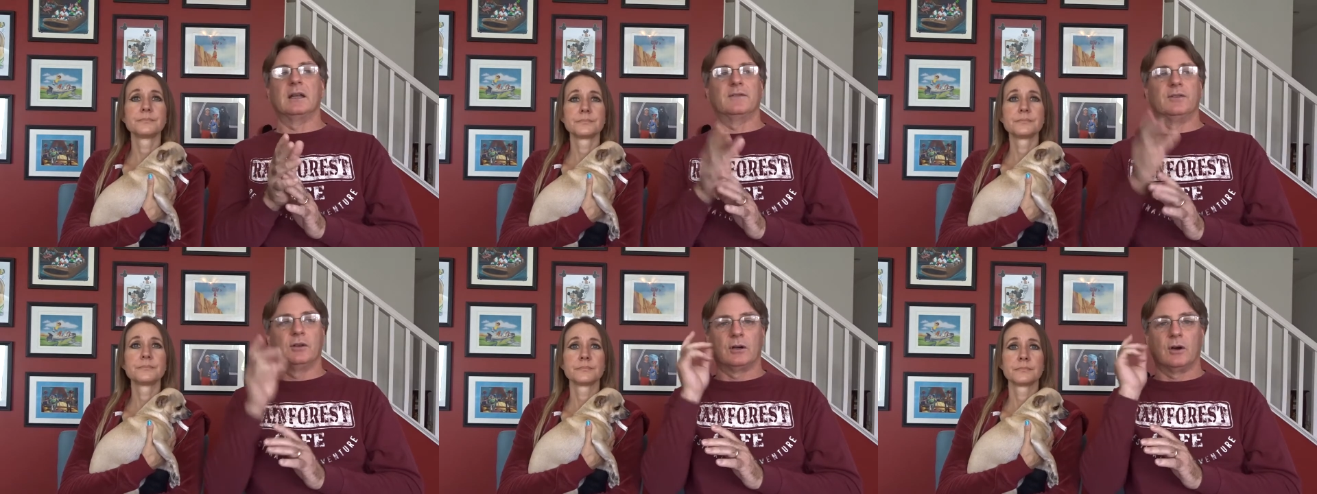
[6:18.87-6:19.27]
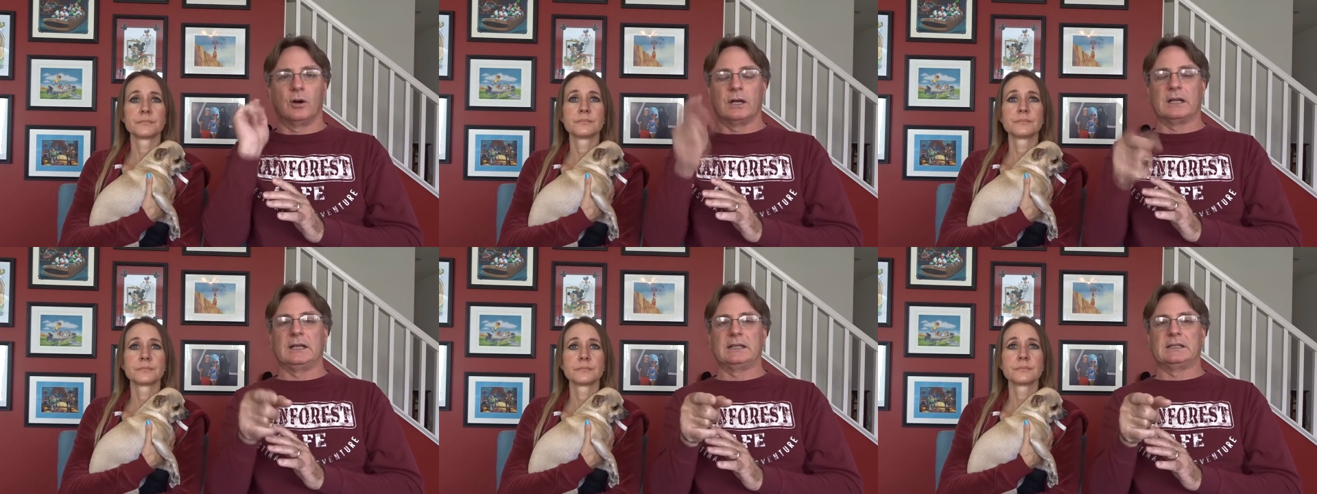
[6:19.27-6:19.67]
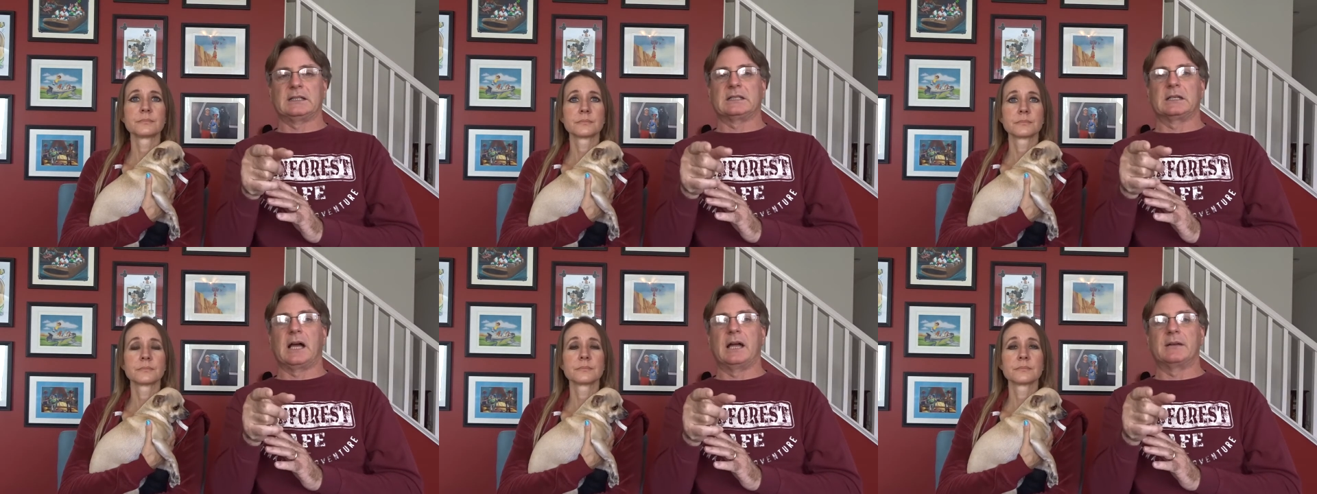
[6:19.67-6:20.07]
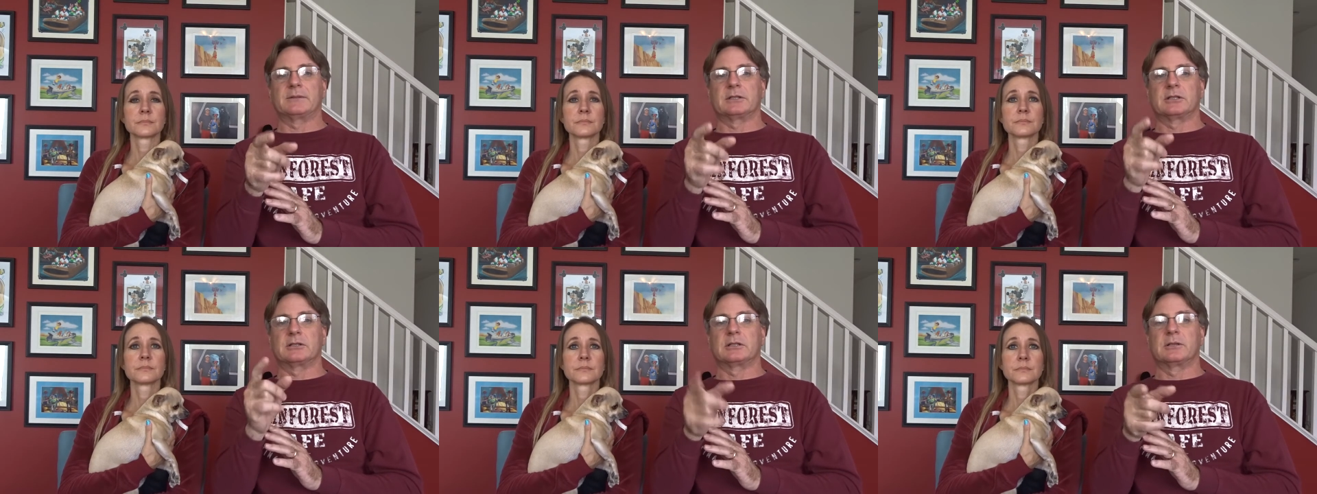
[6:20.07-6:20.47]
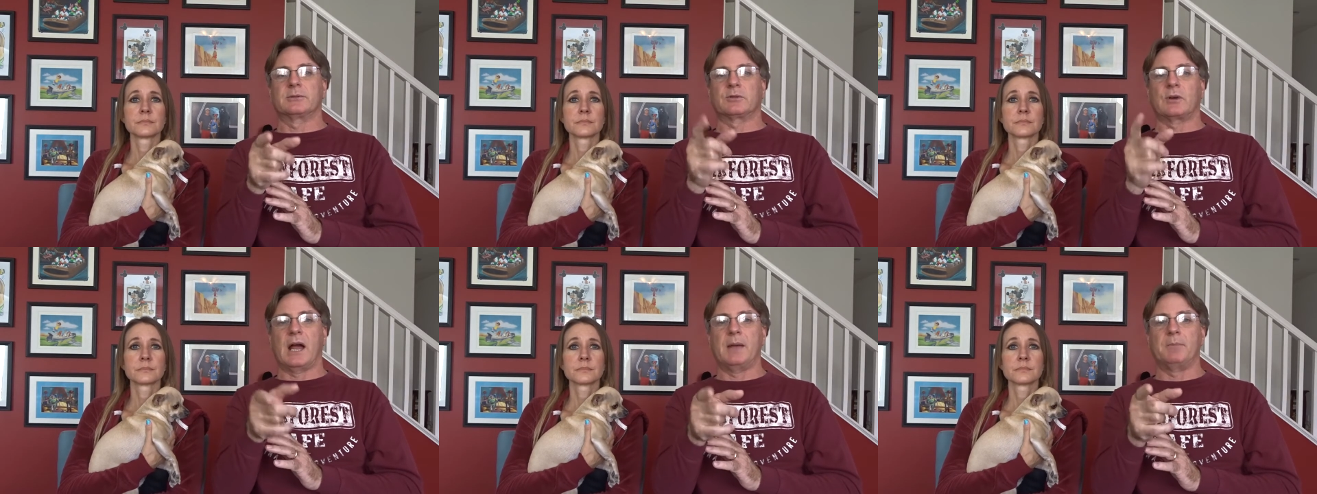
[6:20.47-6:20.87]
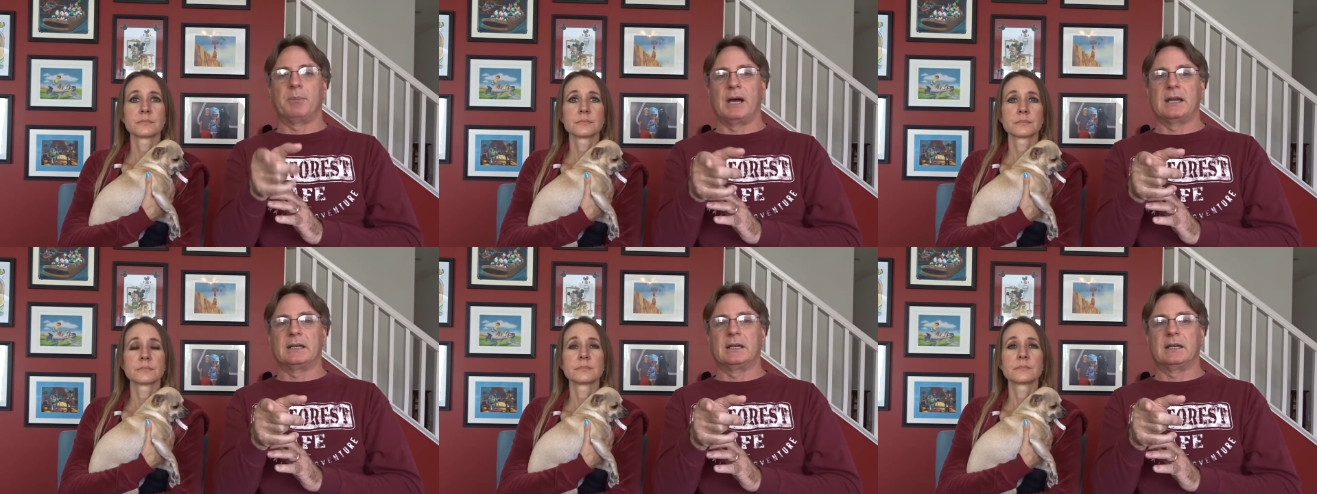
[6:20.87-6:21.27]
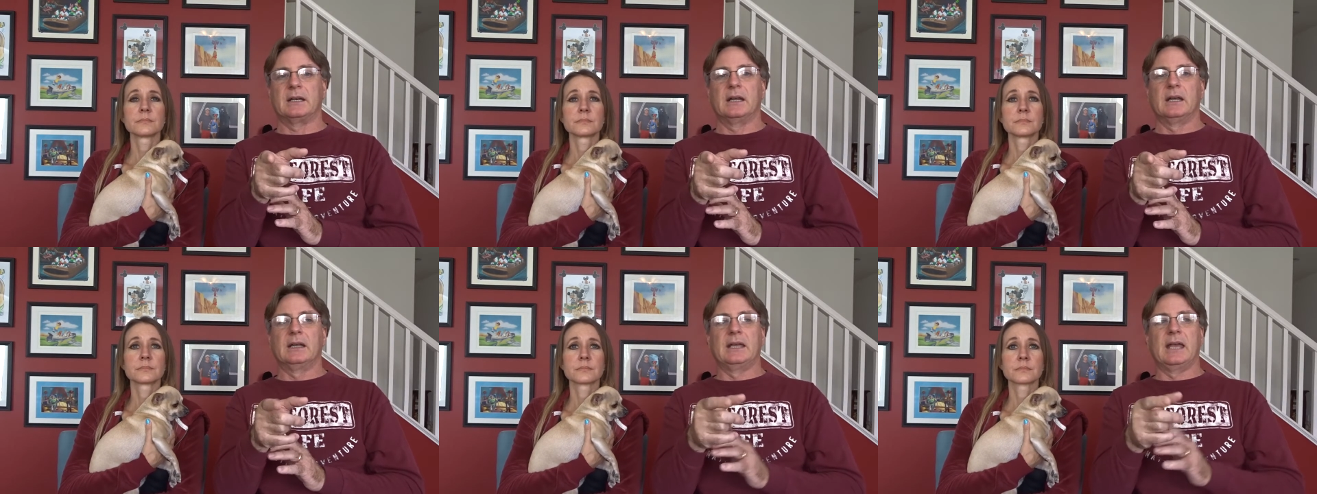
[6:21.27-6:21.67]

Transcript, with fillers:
Speaker 1: if you go to click this subscribe button